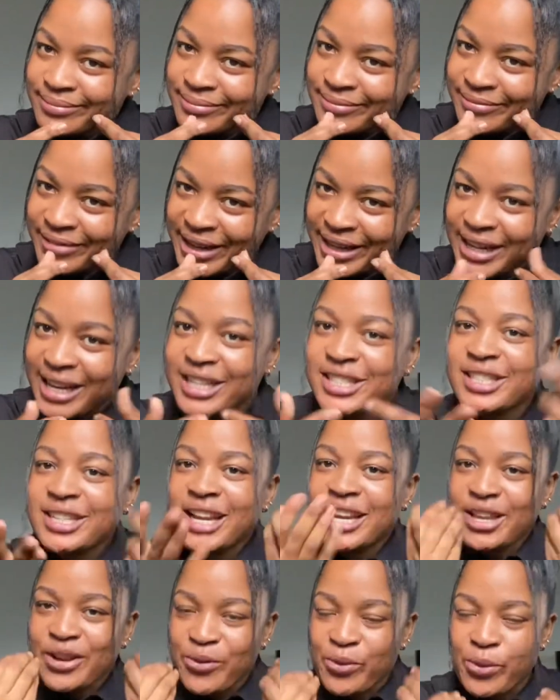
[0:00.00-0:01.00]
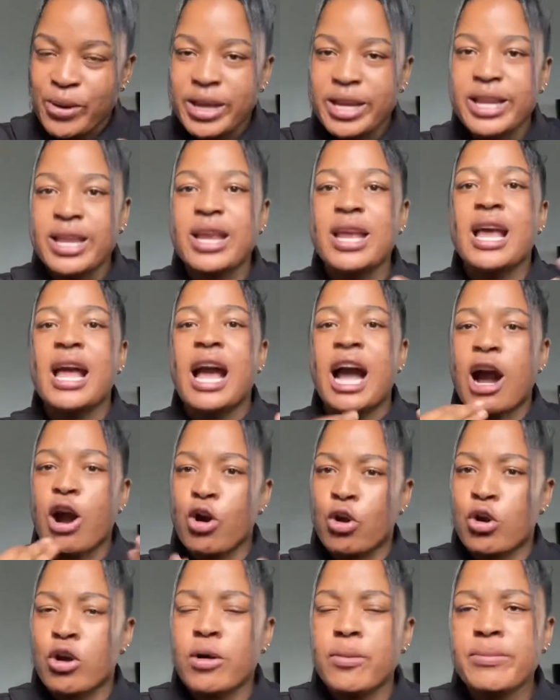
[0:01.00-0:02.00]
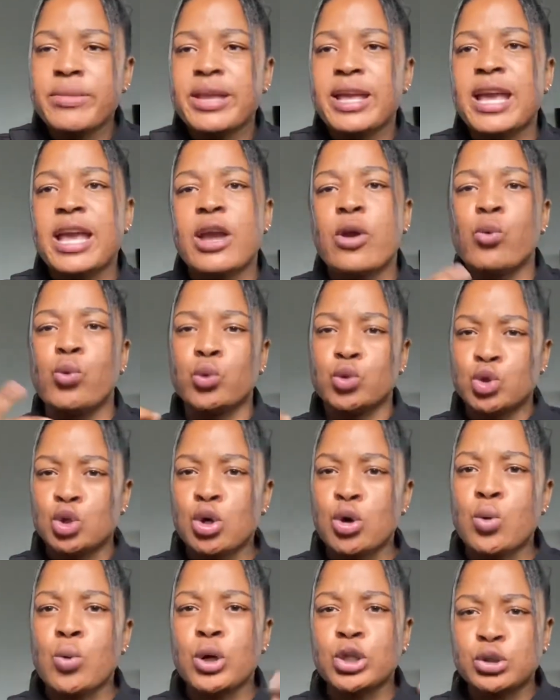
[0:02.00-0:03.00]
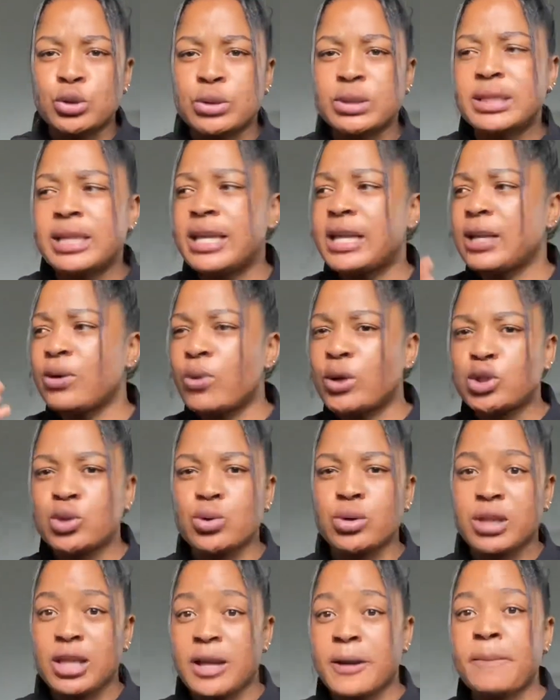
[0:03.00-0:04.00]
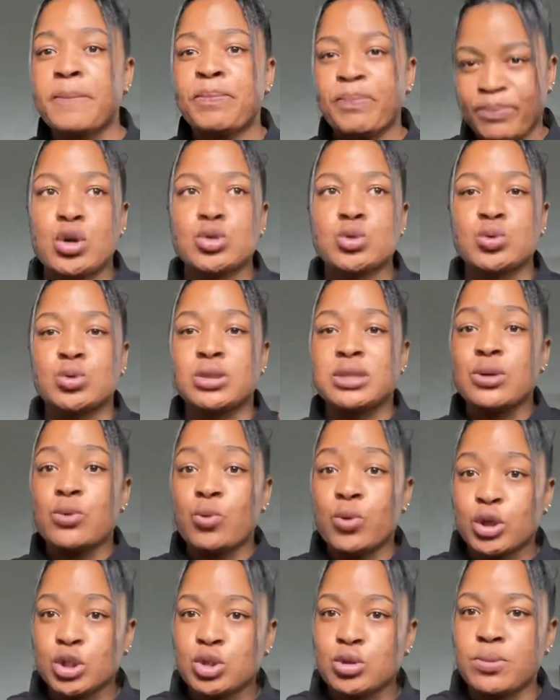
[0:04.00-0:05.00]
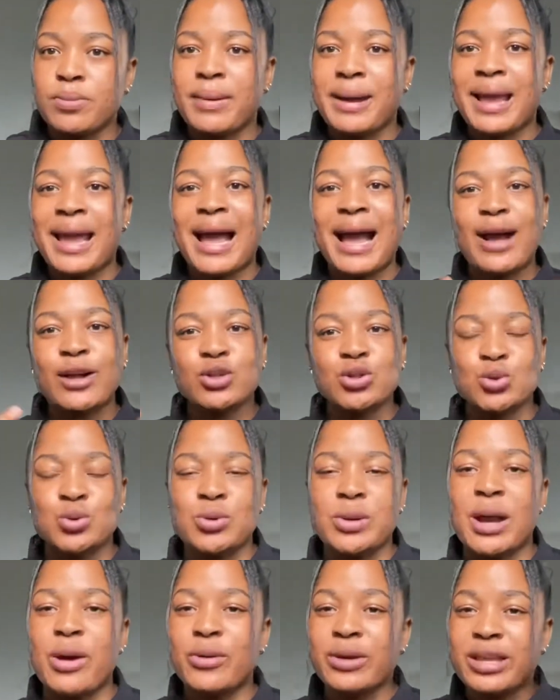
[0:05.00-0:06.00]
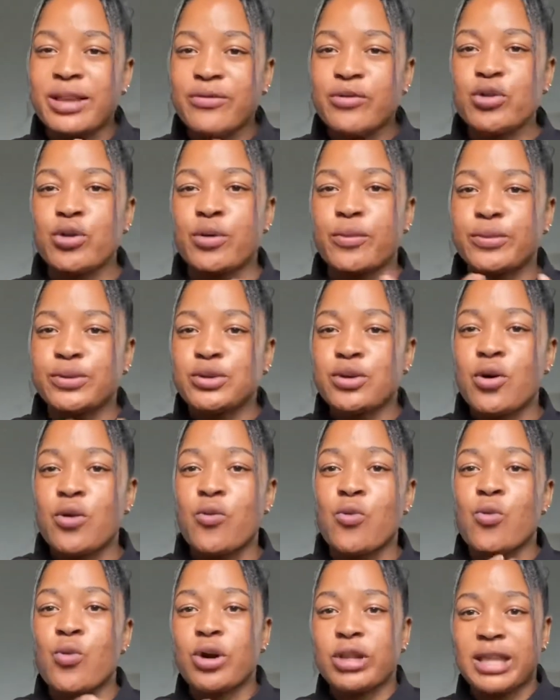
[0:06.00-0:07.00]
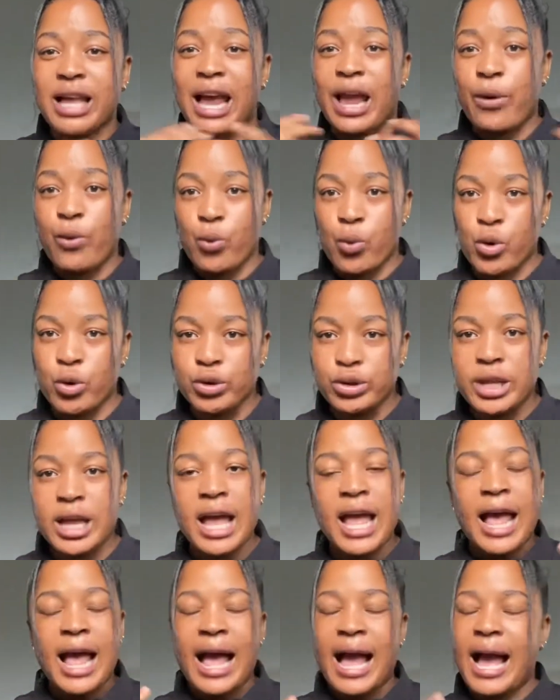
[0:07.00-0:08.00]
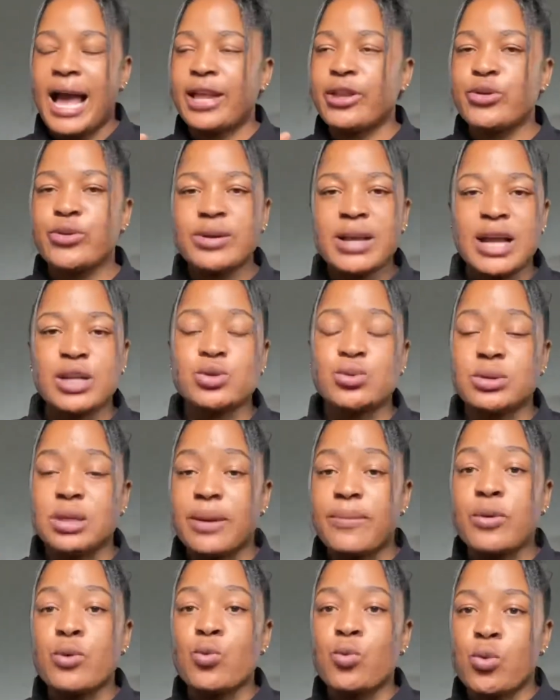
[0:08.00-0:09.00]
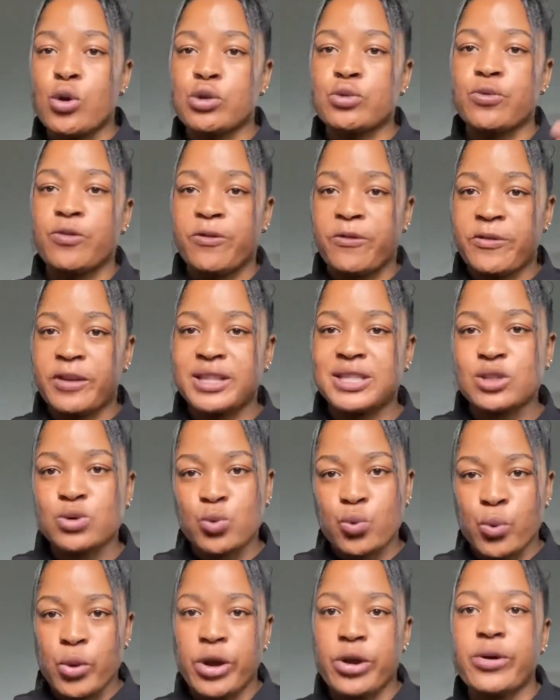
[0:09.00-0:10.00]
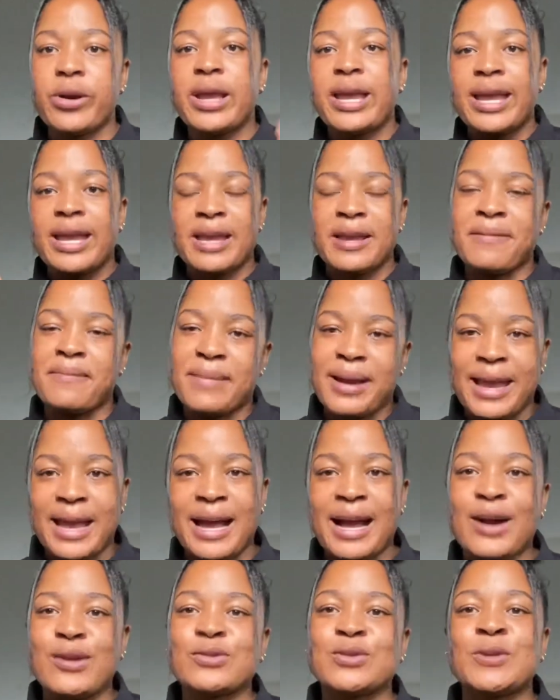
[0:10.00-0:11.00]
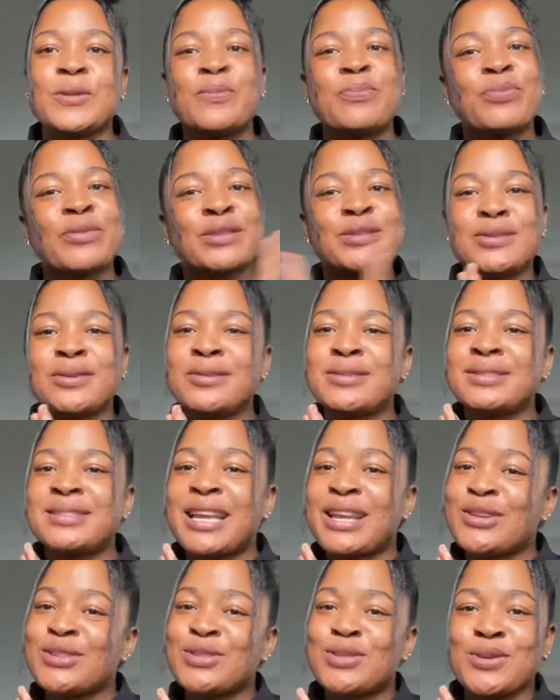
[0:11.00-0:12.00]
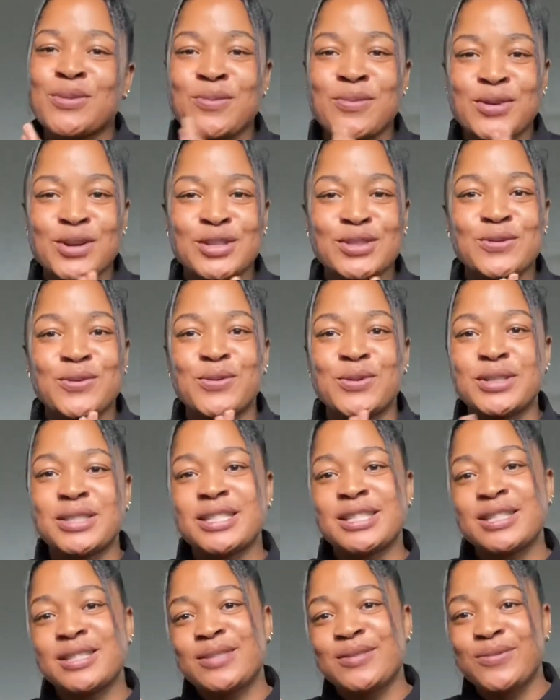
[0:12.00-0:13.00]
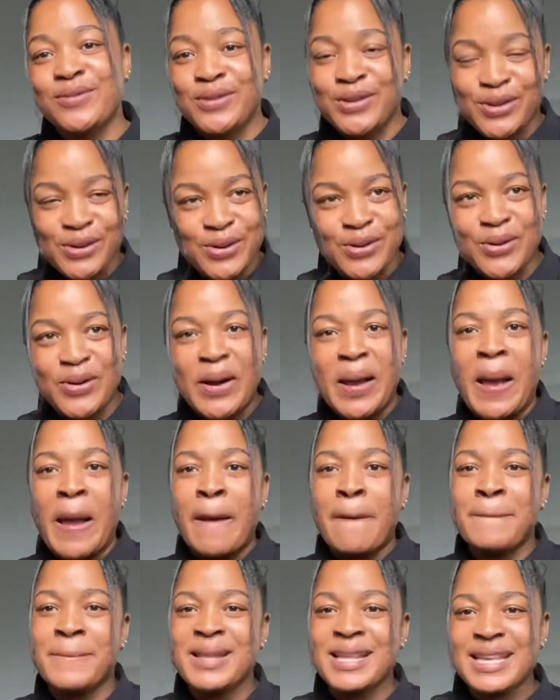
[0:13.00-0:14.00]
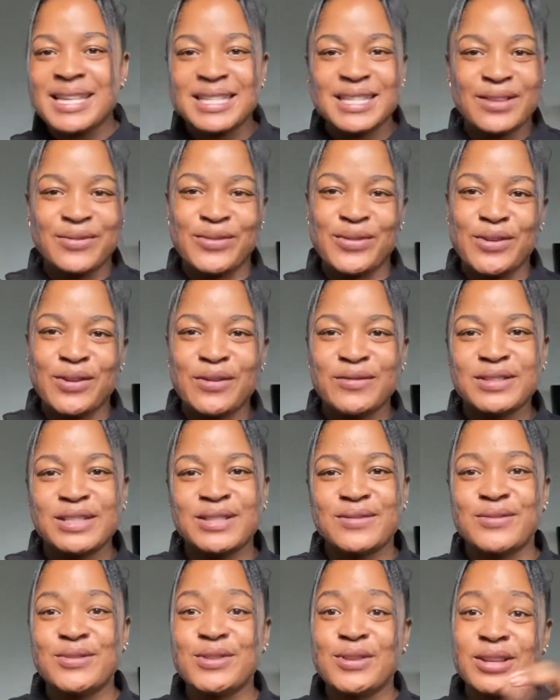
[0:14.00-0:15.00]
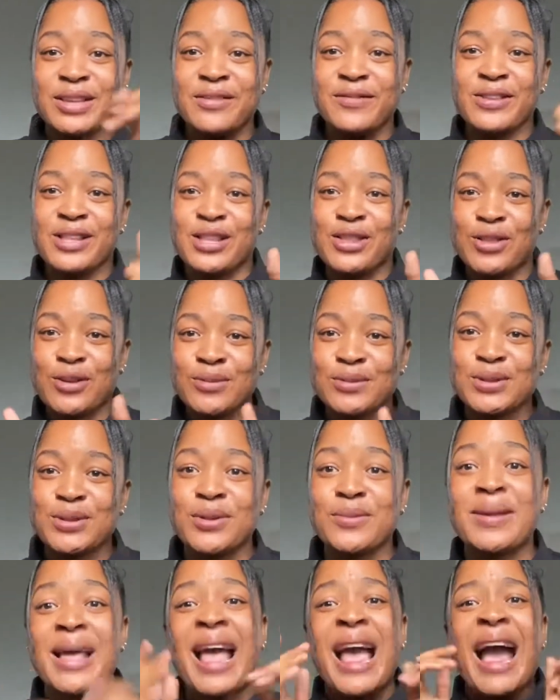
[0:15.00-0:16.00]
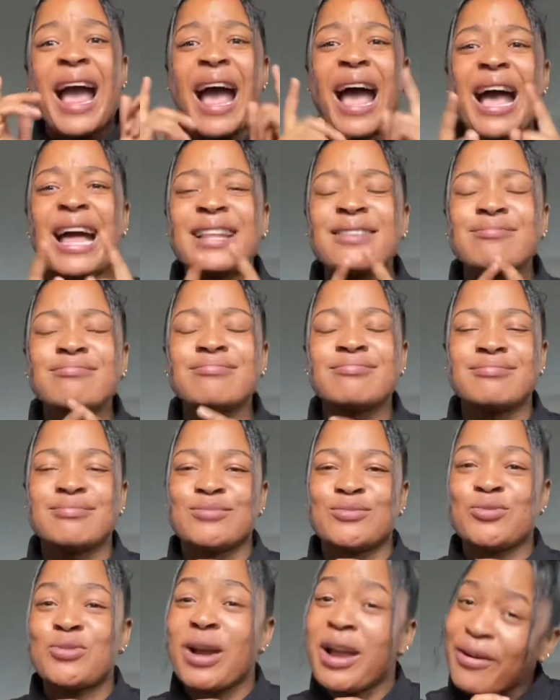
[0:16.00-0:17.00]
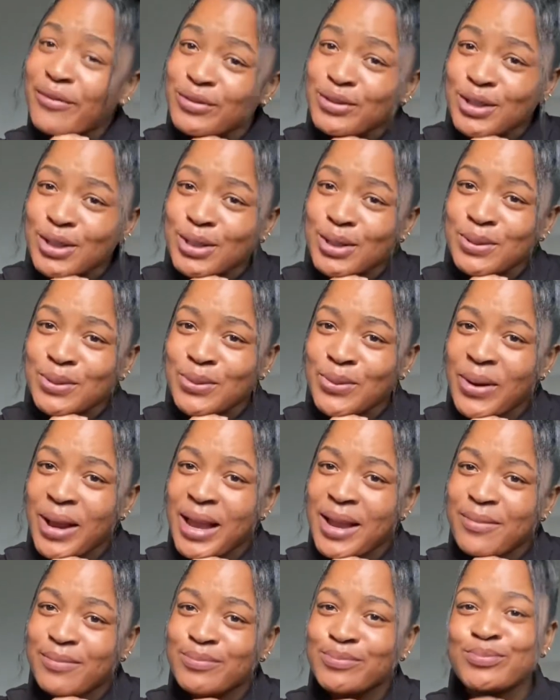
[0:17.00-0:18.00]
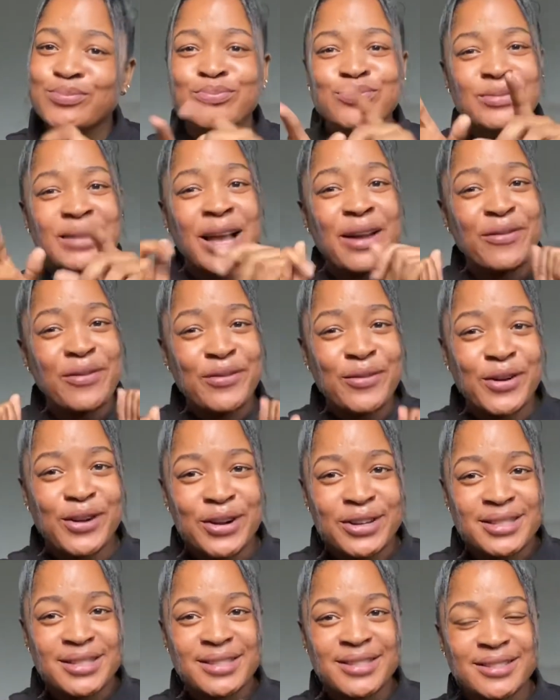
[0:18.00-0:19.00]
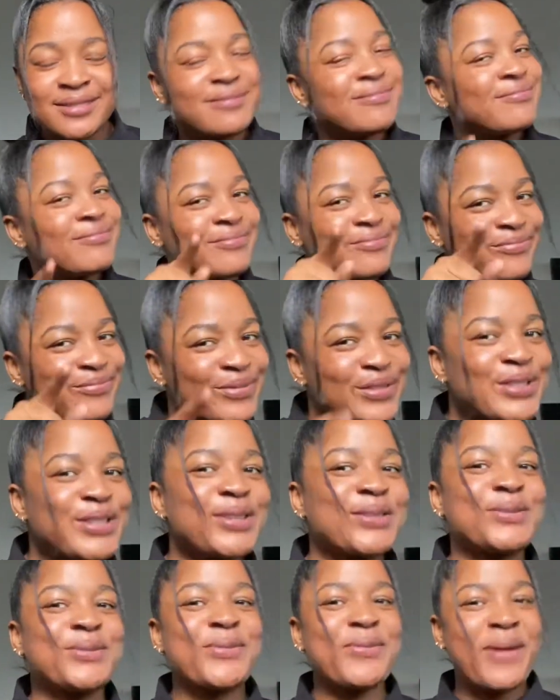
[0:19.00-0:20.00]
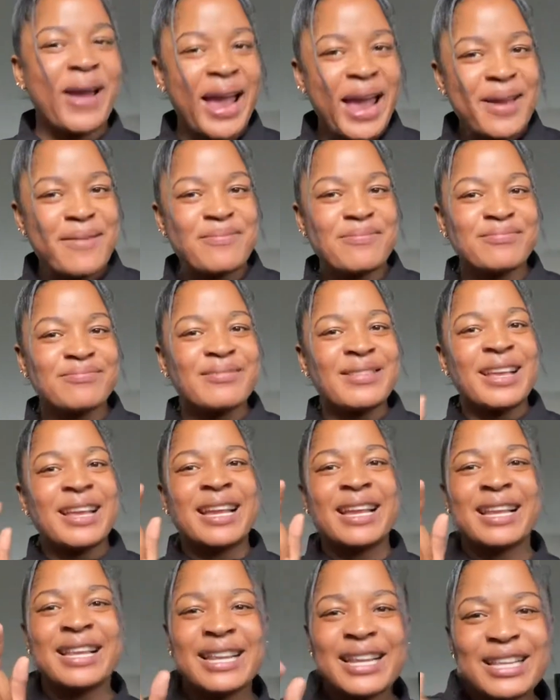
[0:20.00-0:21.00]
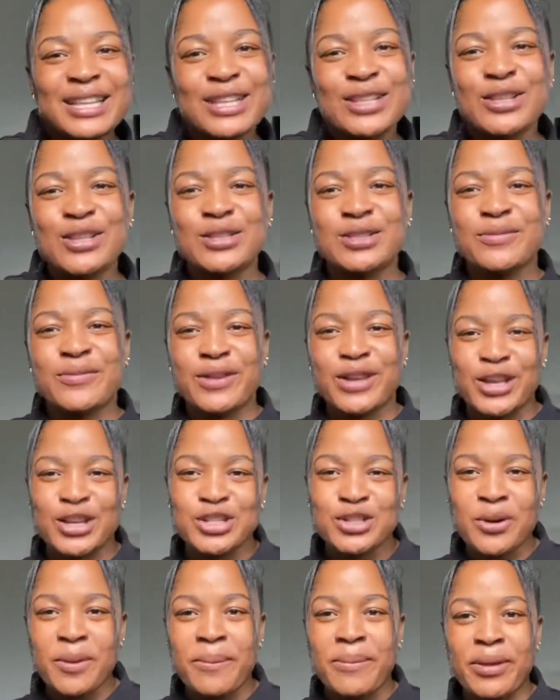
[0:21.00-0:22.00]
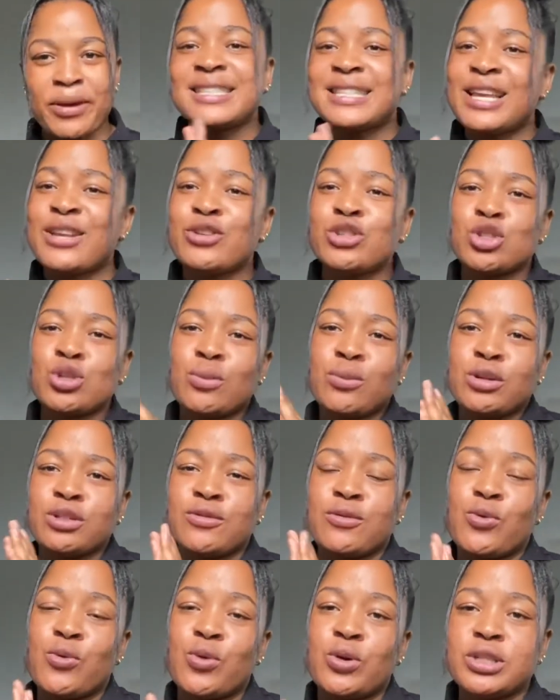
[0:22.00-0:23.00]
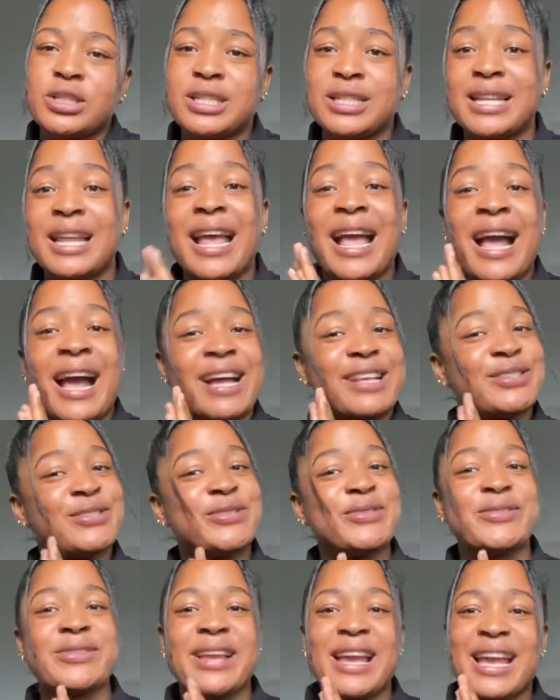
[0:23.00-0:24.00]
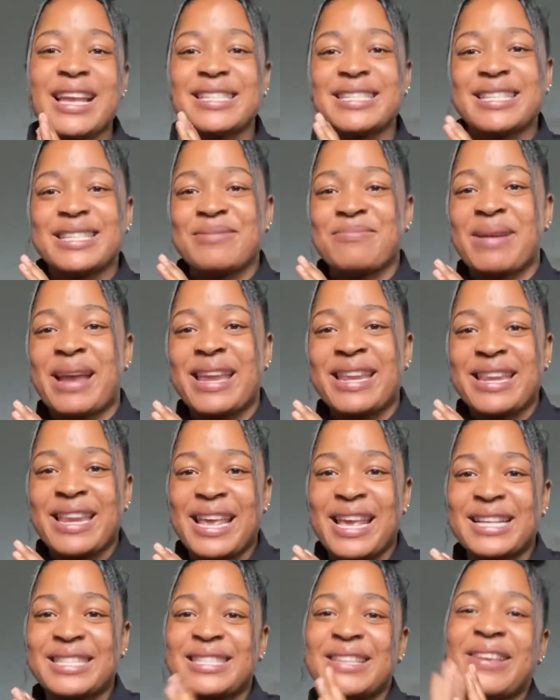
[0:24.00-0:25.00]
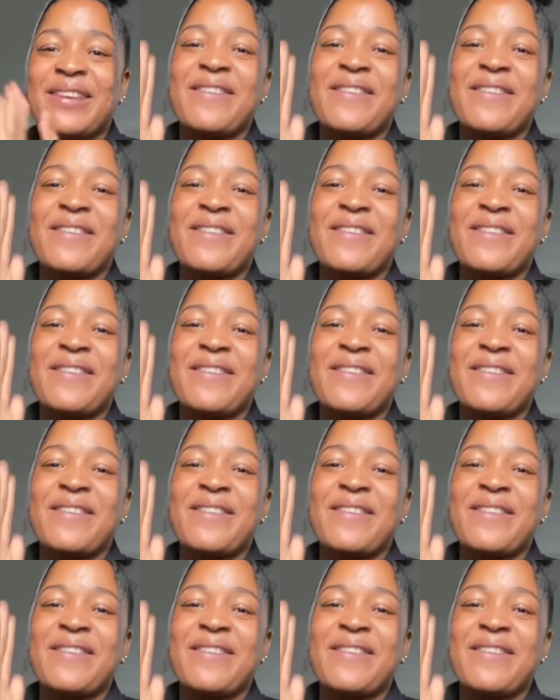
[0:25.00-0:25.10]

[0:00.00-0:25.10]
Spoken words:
financially ready. I'll come here, we'll talk. What do you think? What do you think? To see what to buy, how to do it. I will give you an opinion of what I want, and you guys will tell me what will fit well in my house. So thank you so much for watching this video. Please, if you love this video, give it a thumbs up. And why have you not subscribed? Have you forgotten? Subscribe, click the notification bell. Thank you so much for watching, and see you guys in my next